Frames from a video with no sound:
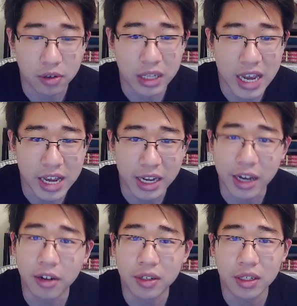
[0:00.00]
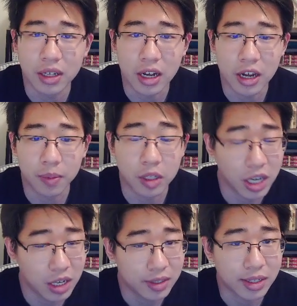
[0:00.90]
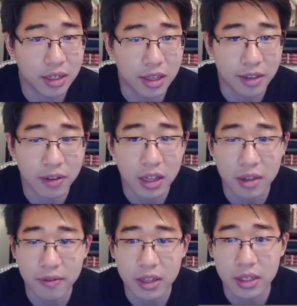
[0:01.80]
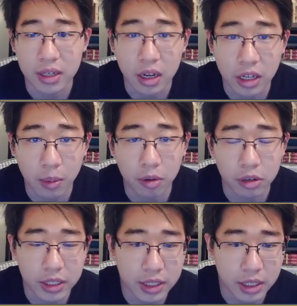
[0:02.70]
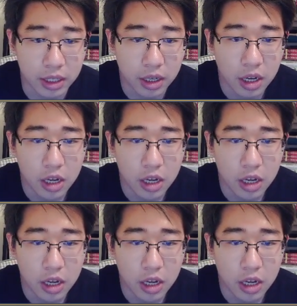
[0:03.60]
take out the Jellicent, even if it's double resisted.